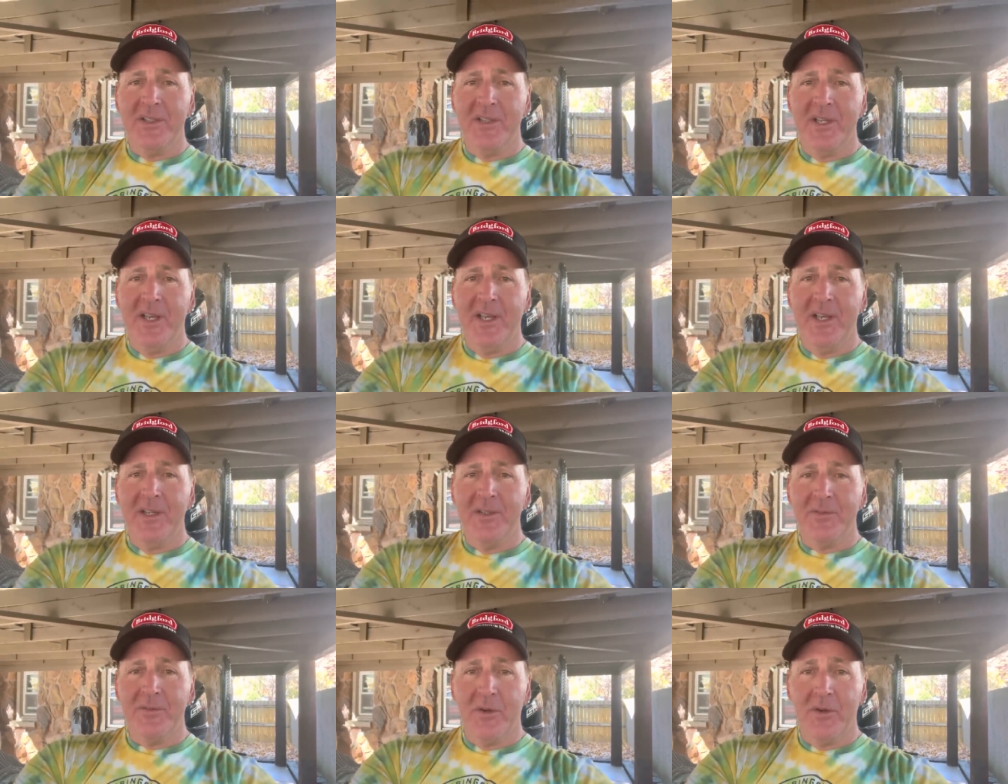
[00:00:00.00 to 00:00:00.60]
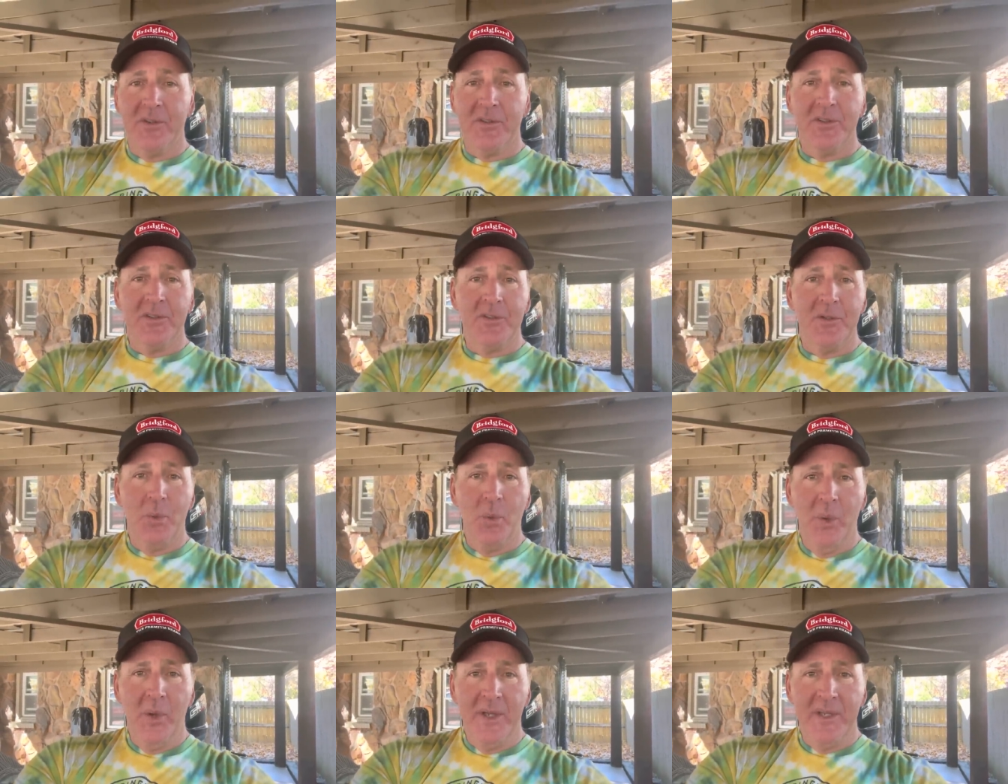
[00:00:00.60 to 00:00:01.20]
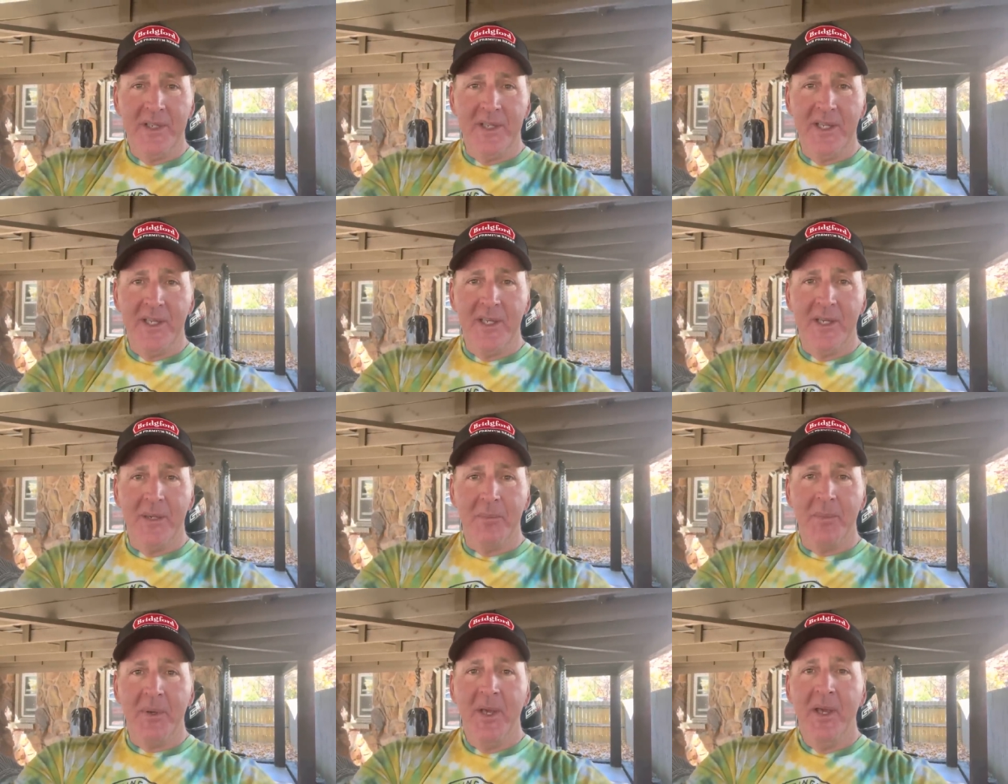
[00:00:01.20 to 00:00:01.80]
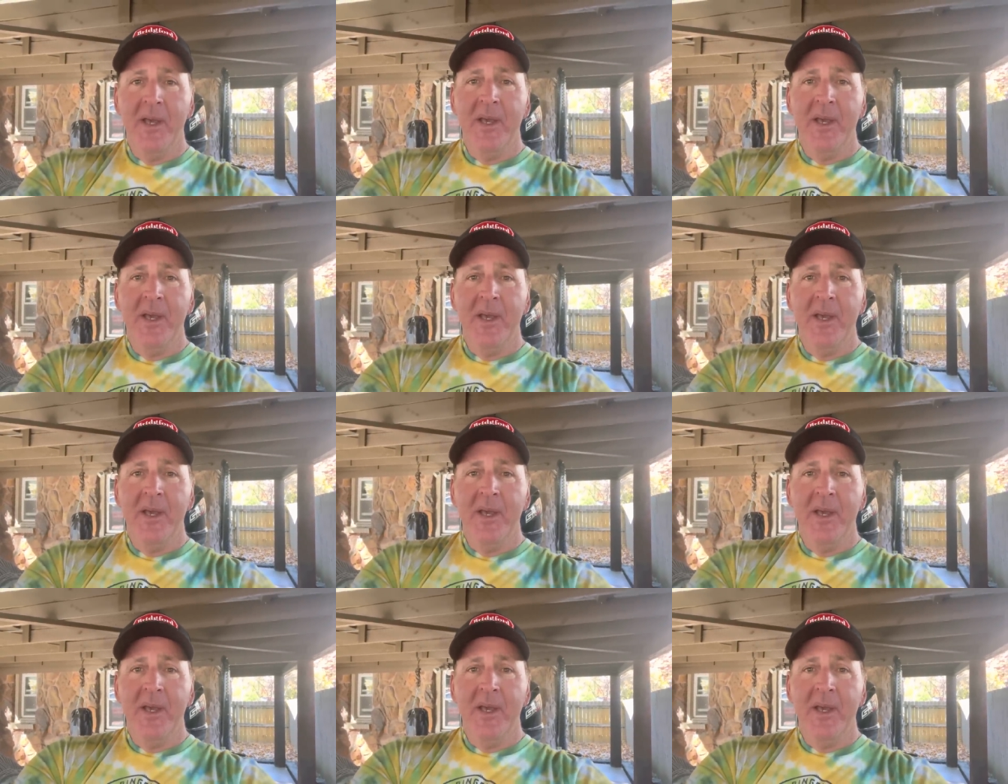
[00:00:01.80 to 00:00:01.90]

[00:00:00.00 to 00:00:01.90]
today, as far as just the one tip,